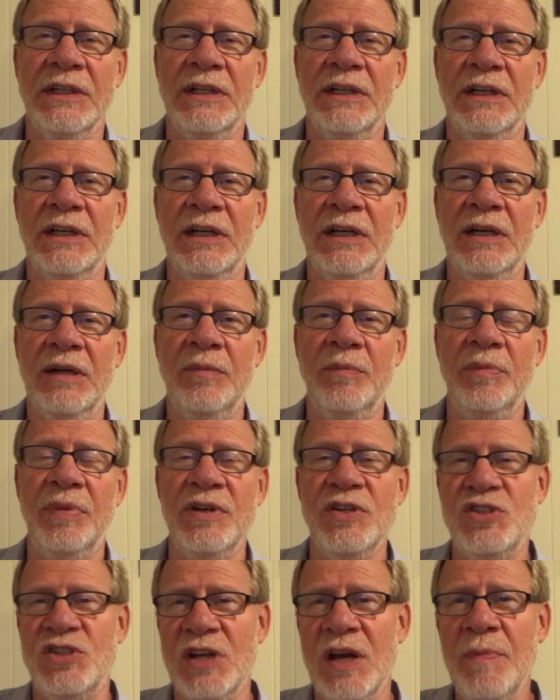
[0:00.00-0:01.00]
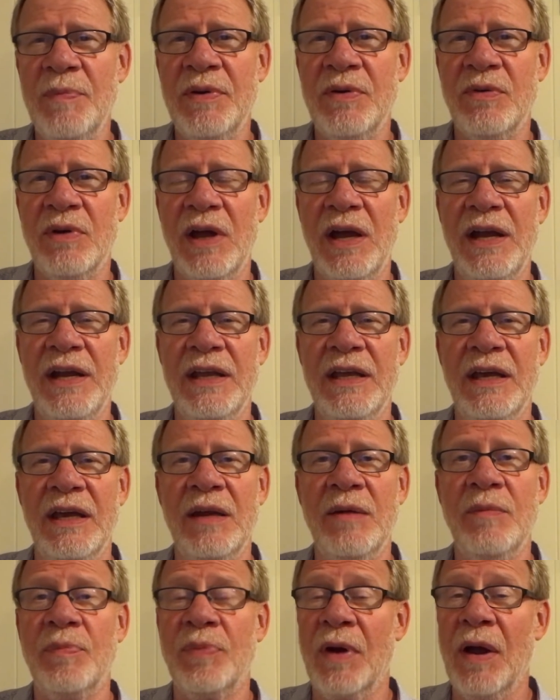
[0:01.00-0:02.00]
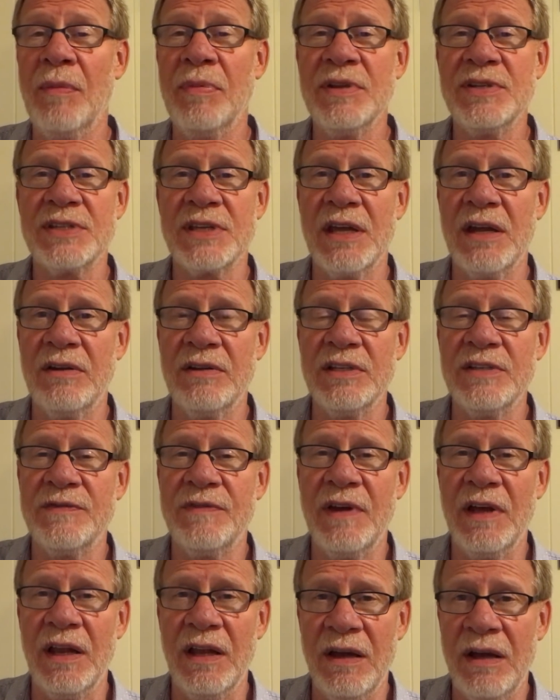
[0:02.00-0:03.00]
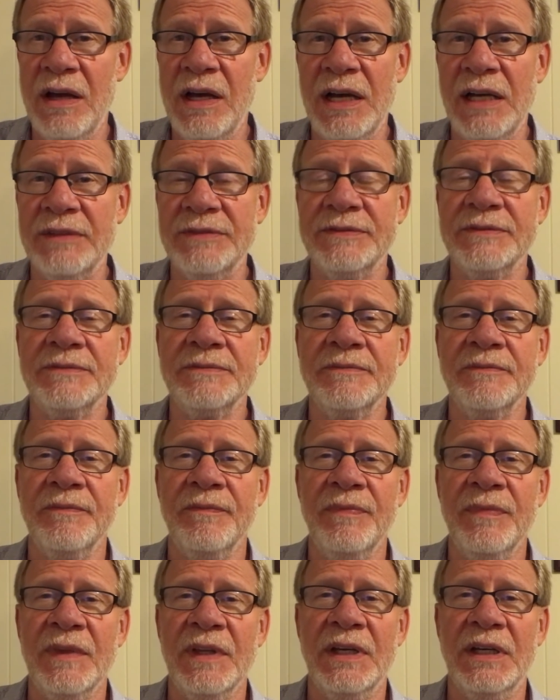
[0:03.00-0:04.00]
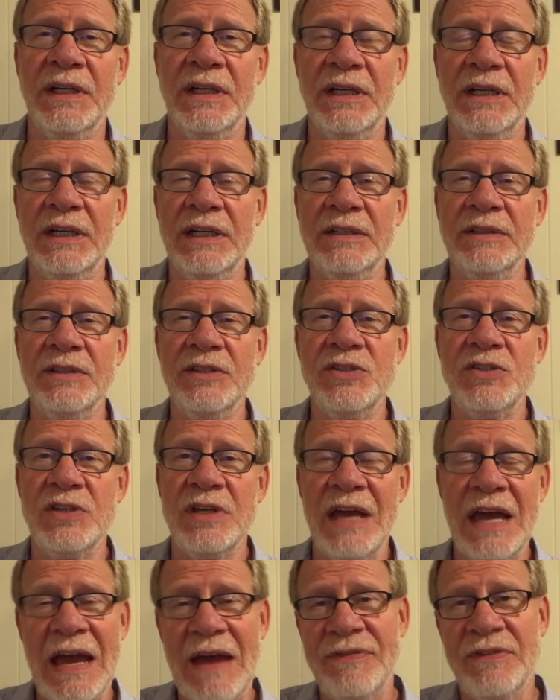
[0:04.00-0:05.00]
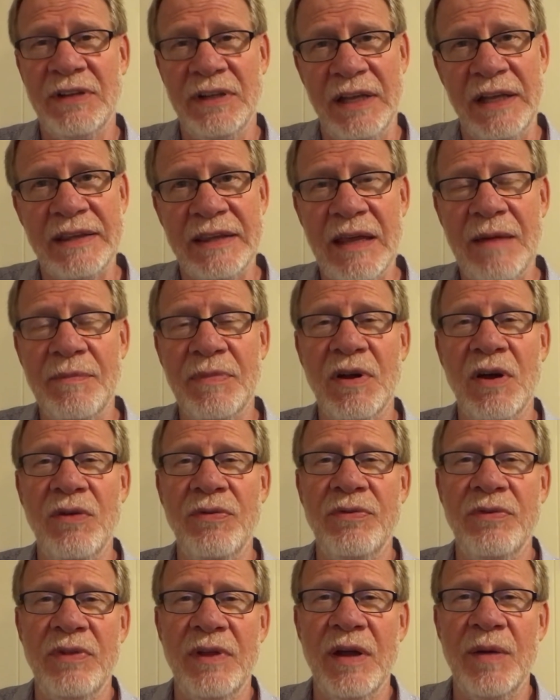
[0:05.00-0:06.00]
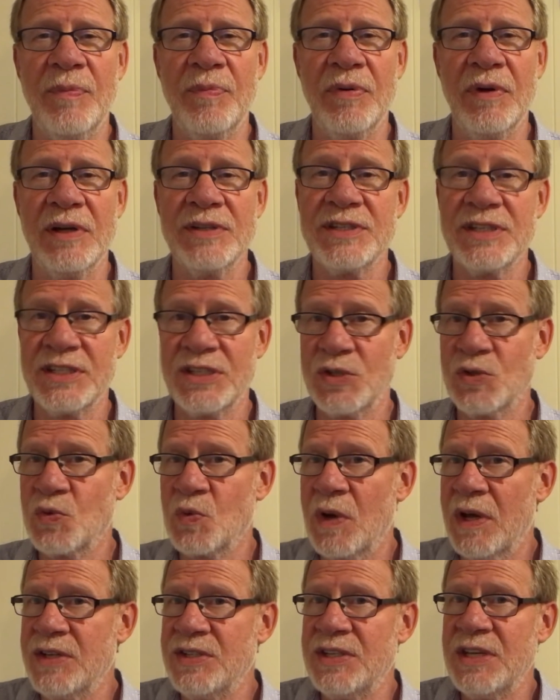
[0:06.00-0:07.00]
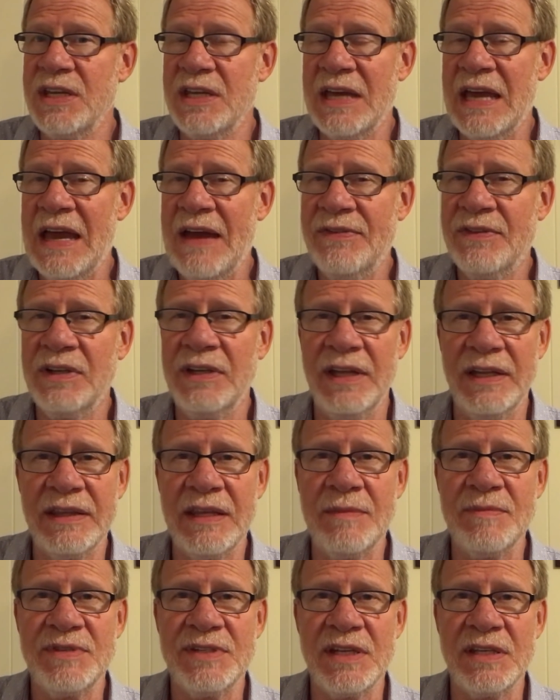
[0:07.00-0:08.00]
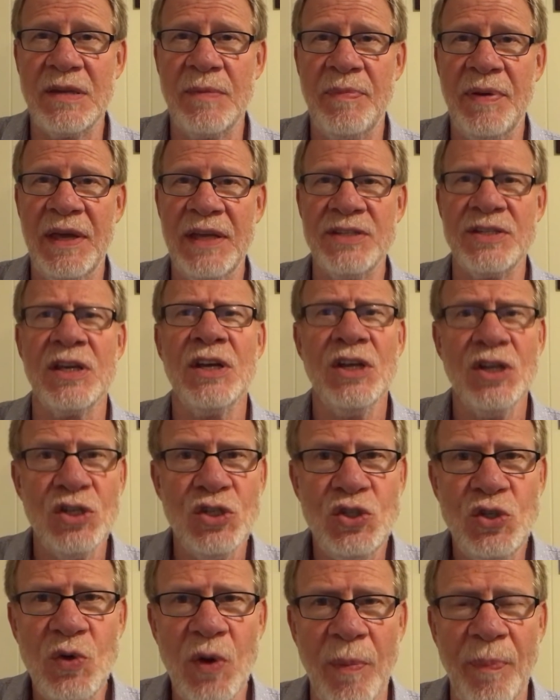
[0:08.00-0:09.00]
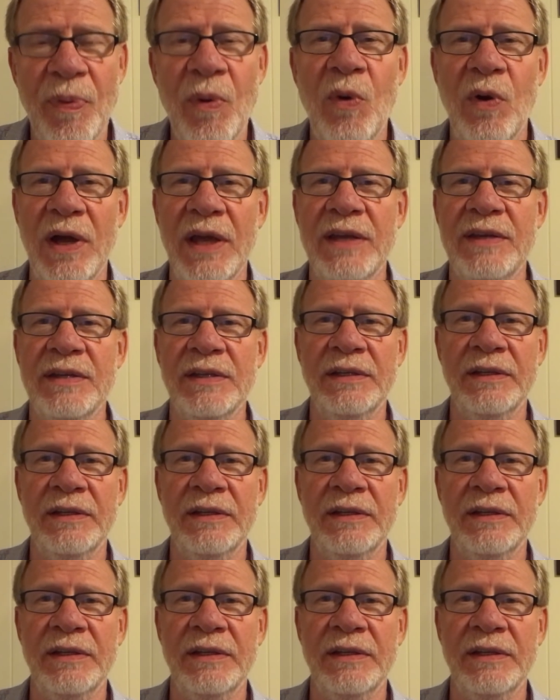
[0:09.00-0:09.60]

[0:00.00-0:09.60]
But jumping right in probably scared this fella off. So you have to let them go through their process. That's why I say you have to let them set the pace to a point.